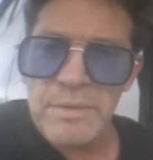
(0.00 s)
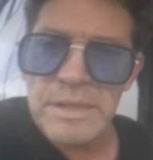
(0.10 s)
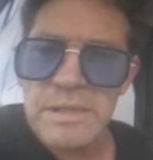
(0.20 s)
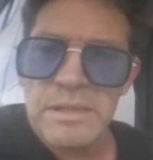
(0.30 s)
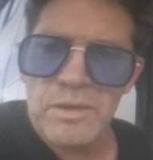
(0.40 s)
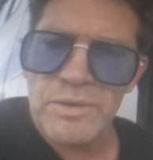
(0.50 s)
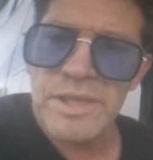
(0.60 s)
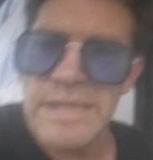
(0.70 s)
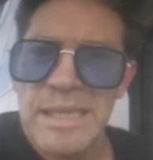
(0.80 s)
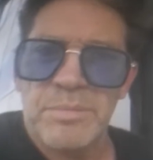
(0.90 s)
this
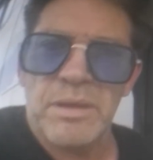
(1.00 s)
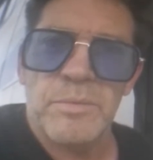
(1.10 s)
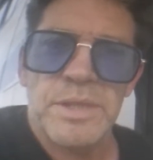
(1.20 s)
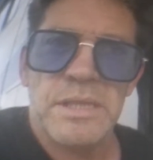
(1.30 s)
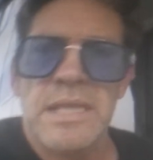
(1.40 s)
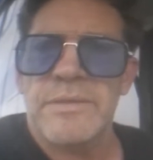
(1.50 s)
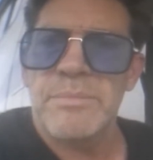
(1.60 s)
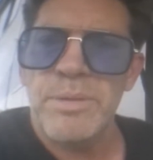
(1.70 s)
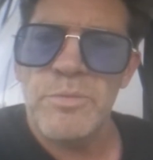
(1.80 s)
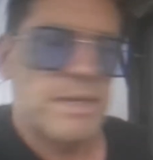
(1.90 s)
concertina pipe, which is covered in
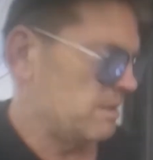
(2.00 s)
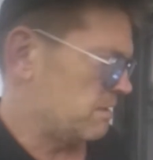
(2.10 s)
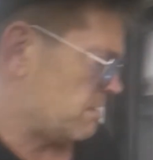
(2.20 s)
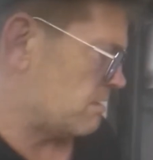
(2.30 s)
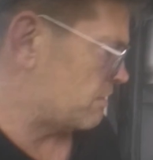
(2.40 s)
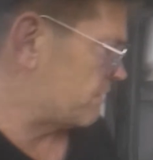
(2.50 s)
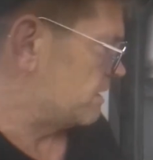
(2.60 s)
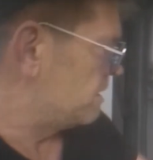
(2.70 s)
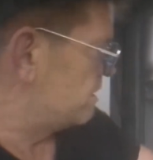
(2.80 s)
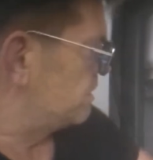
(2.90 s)
poop. However,
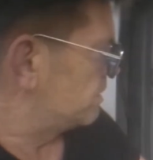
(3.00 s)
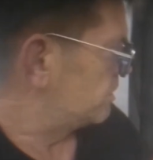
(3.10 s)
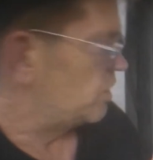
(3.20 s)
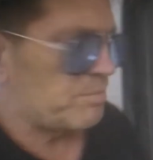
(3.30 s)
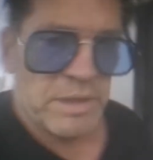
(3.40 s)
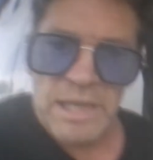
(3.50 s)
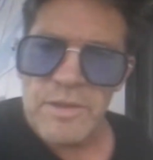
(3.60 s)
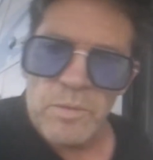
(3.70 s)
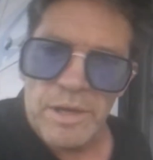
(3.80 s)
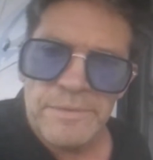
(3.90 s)
you pull the
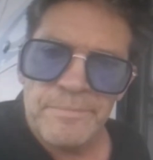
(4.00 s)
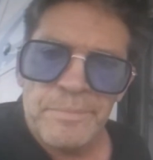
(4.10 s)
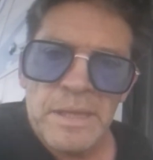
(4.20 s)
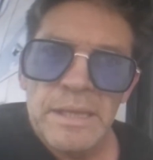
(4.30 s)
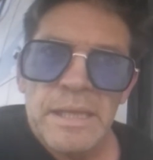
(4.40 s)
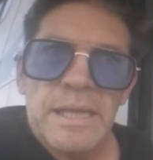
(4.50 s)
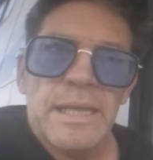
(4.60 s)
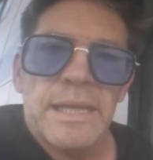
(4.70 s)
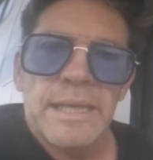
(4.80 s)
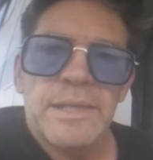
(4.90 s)
other one,
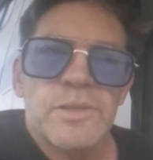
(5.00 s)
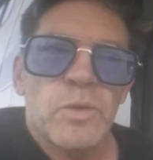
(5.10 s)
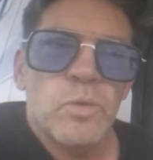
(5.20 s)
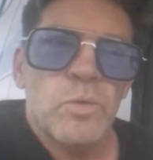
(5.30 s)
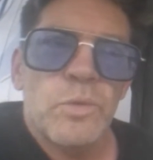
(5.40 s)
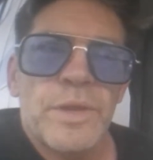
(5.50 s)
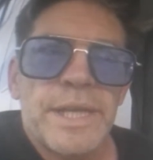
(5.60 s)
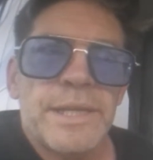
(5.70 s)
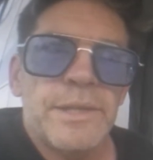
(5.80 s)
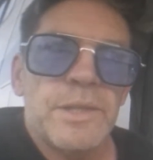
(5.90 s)
and all
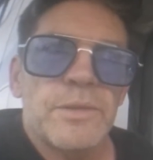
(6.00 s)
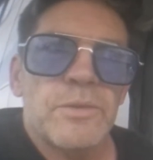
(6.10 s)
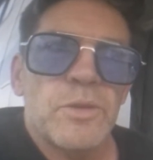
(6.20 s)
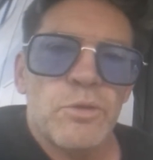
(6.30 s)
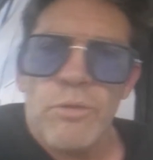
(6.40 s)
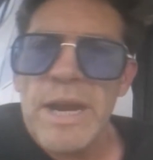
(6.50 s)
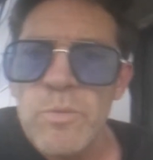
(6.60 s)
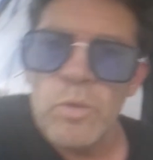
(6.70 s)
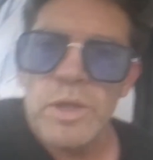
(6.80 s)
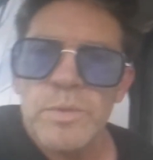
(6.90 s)
the grey
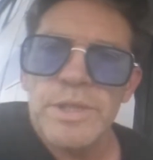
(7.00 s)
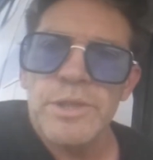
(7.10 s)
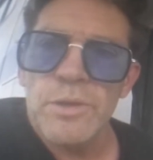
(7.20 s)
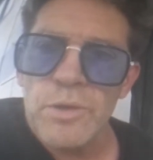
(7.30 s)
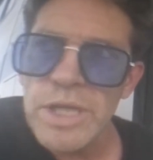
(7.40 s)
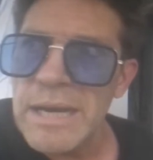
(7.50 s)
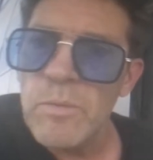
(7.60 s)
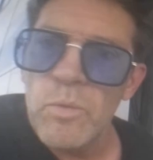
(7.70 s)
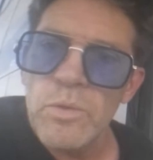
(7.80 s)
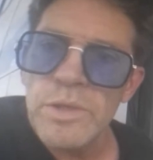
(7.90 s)
water, which is your shower
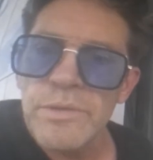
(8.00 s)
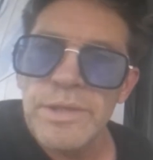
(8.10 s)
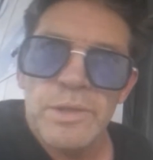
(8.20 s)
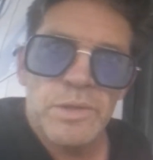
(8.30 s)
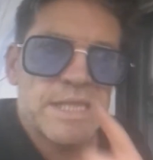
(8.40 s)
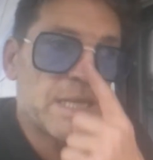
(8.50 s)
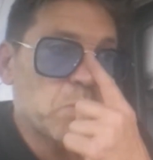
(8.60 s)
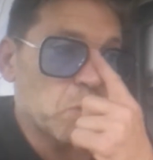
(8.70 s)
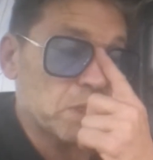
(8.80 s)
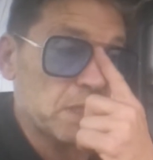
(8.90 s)
water and your sink
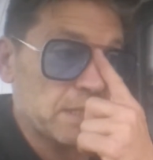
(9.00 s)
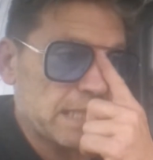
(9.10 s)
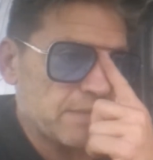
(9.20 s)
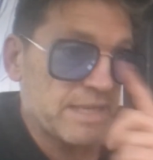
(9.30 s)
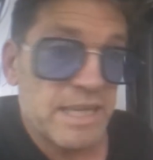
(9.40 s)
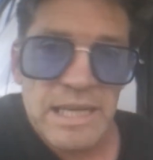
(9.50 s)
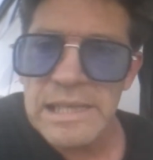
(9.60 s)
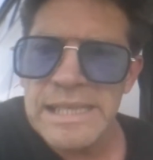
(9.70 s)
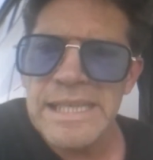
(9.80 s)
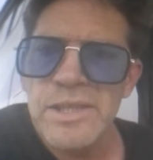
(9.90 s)
water, that then
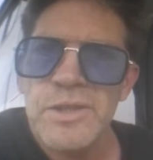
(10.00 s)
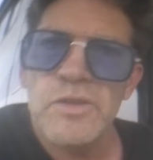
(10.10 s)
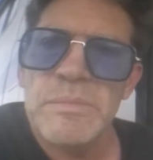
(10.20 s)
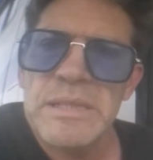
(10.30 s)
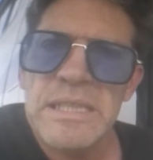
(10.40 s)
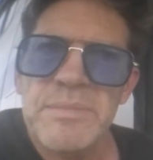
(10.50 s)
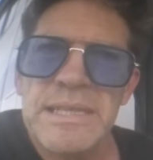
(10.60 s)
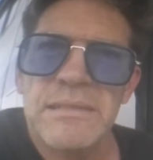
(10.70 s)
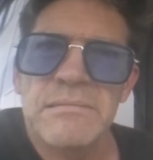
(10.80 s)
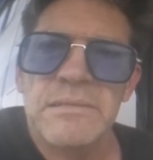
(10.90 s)
cleans your pipe
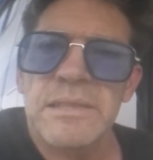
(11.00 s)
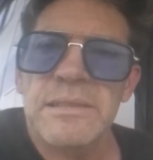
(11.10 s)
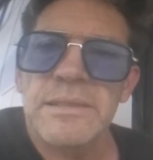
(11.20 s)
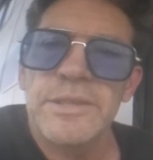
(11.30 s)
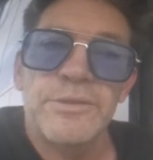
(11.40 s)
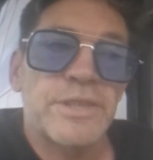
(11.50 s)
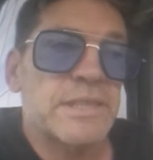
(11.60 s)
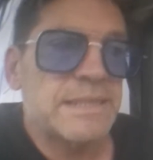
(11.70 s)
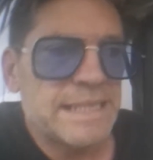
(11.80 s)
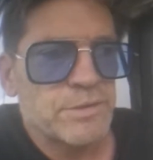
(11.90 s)
out. So you
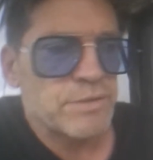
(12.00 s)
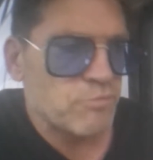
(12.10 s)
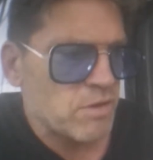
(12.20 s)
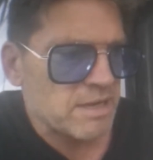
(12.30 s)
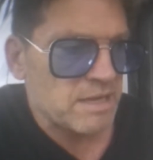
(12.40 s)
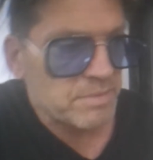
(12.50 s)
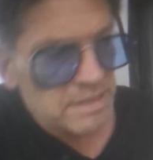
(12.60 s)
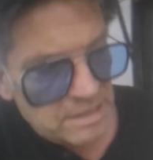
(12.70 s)
just literally rock up,